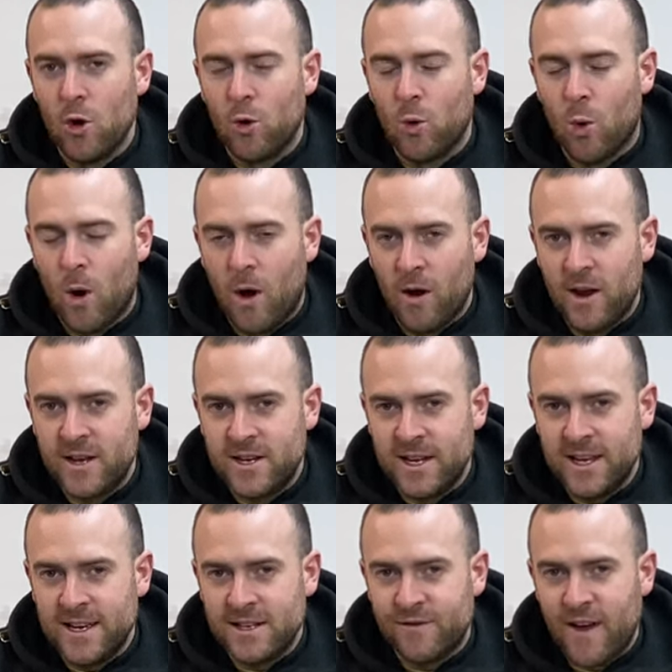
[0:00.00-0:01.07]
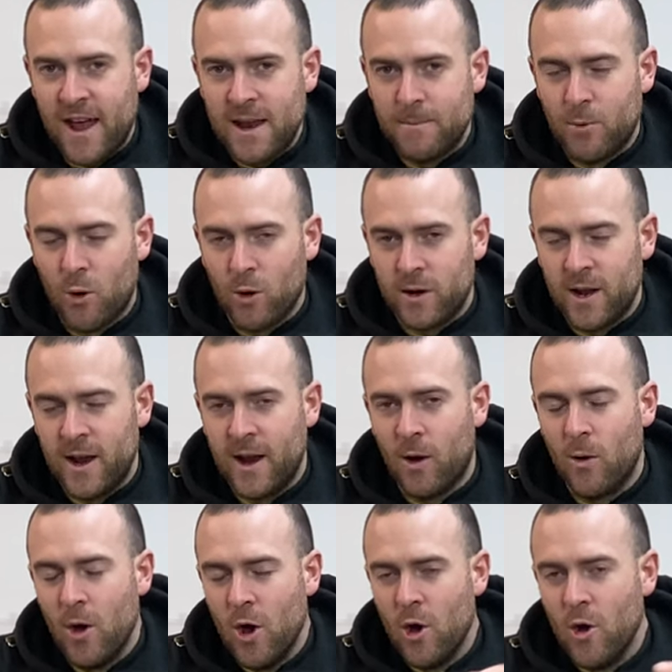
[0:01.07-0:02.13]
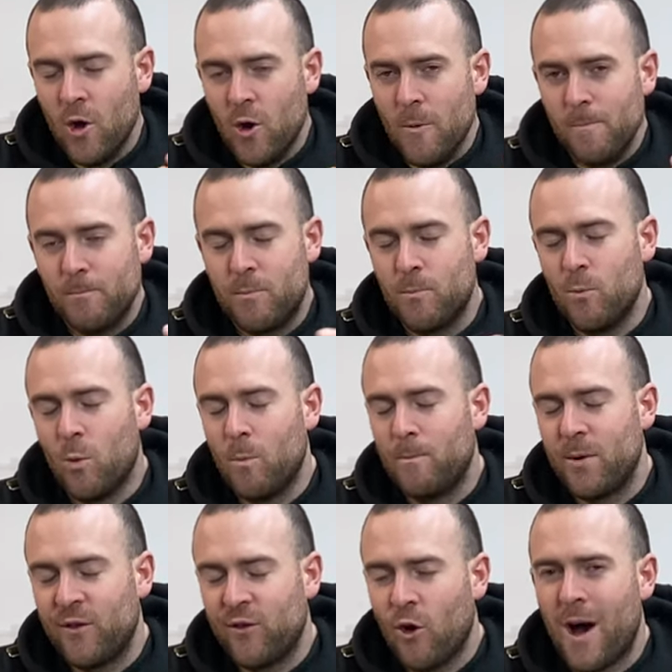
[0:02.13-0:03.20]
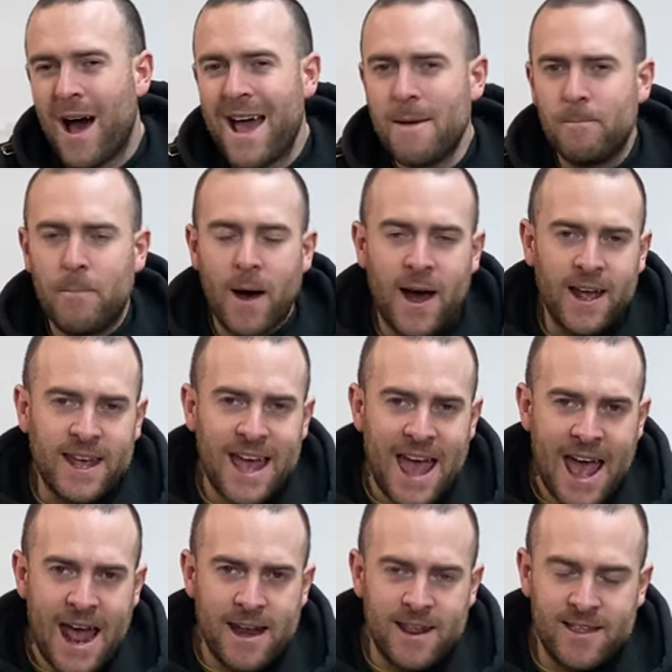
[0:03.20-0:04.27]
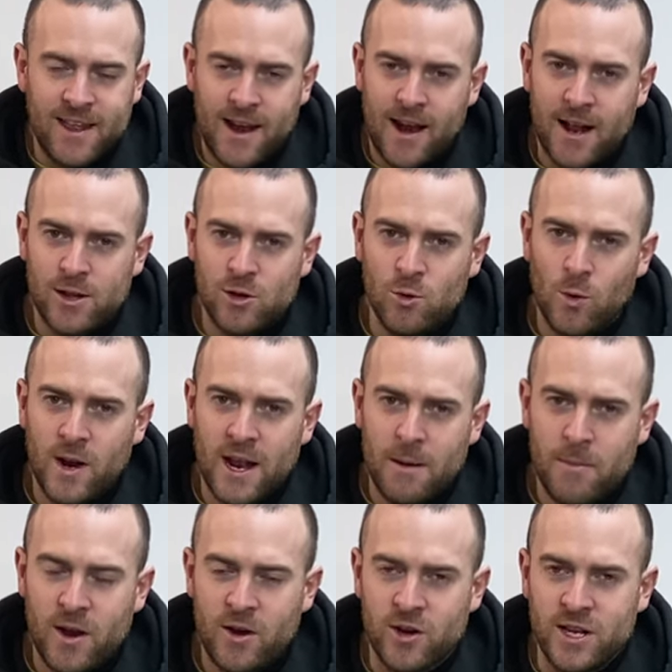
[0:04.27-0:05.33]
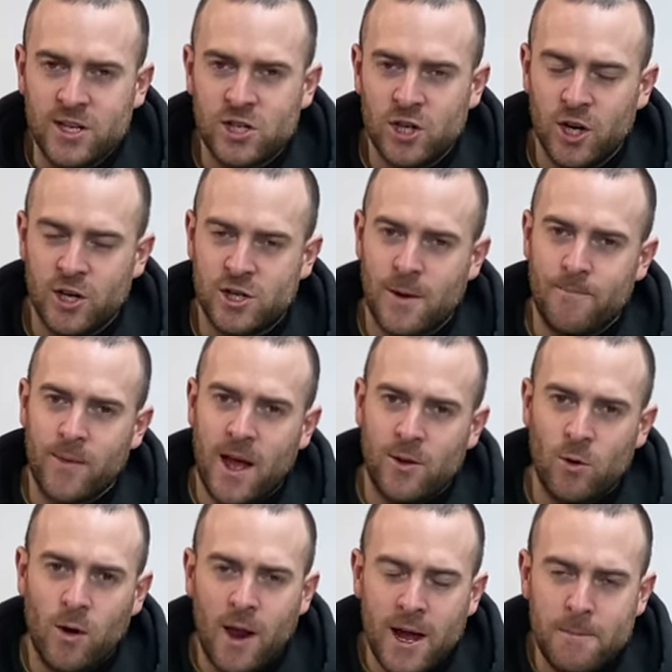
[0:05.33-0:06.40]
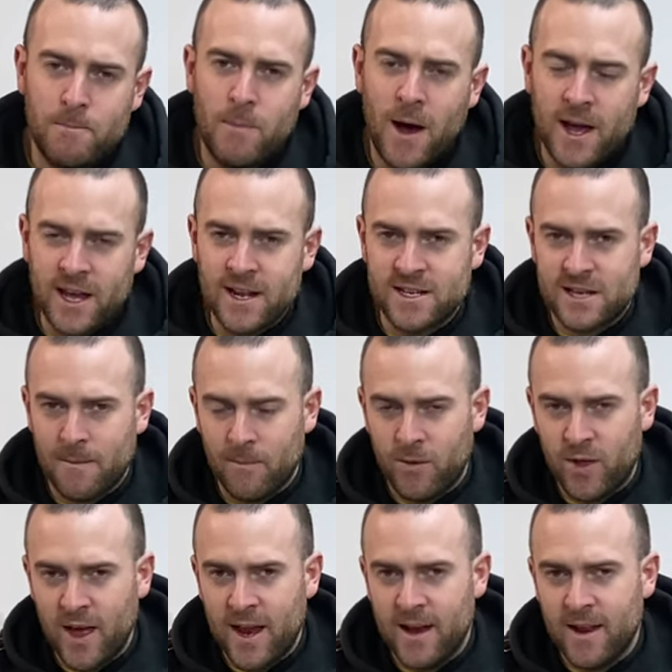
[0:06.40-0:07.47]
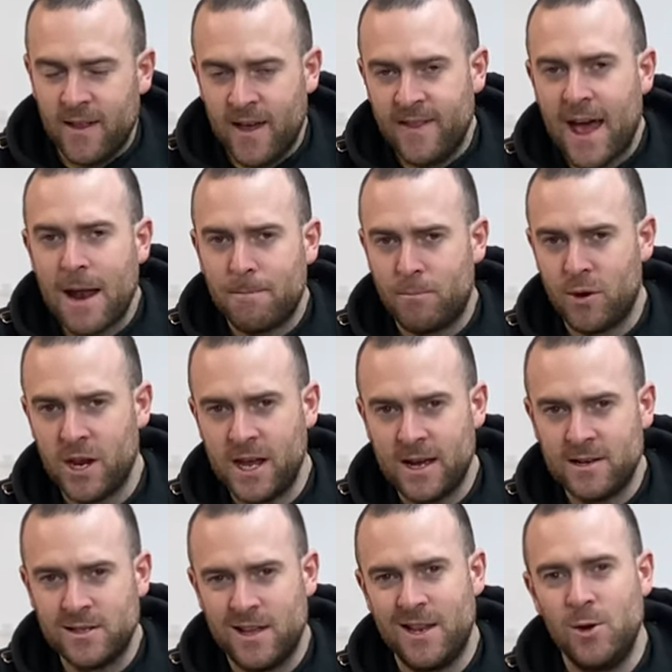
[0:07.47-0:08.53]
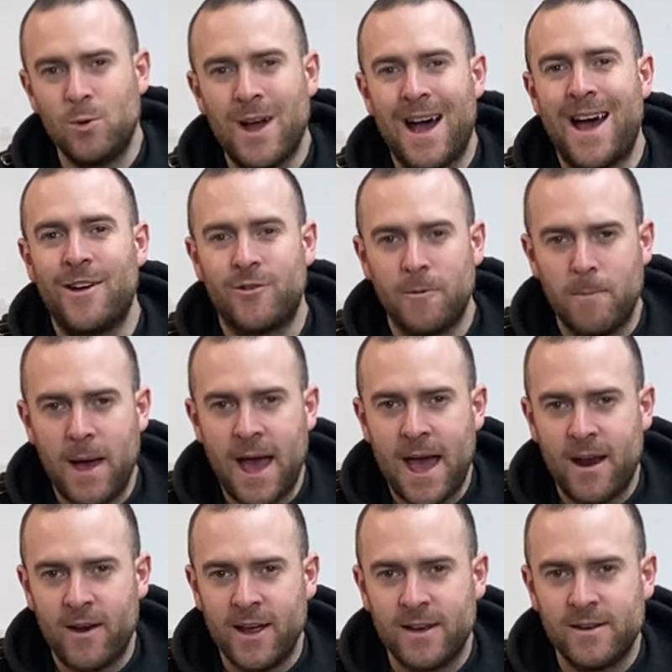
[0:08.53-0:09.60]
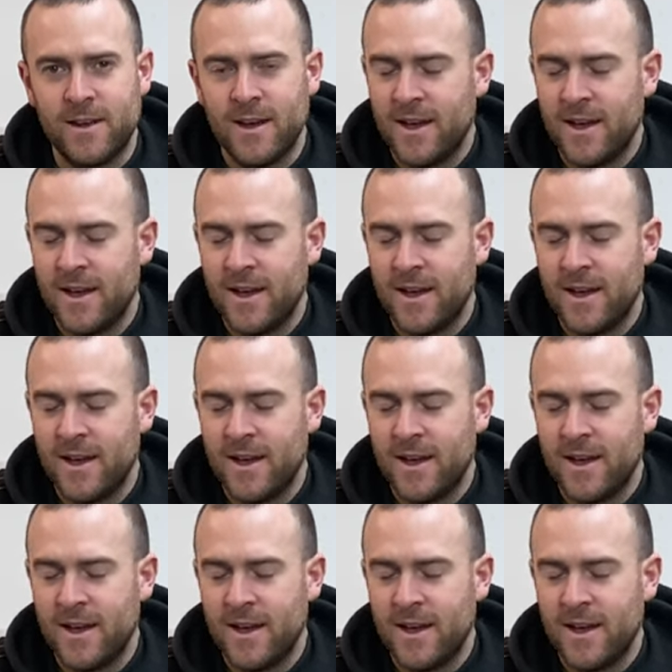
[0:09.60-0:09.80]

Quality is very important. Now, before I buy anything, I like to do a little bit of research. I don't like buying something and then that breaks and then you can't repair it.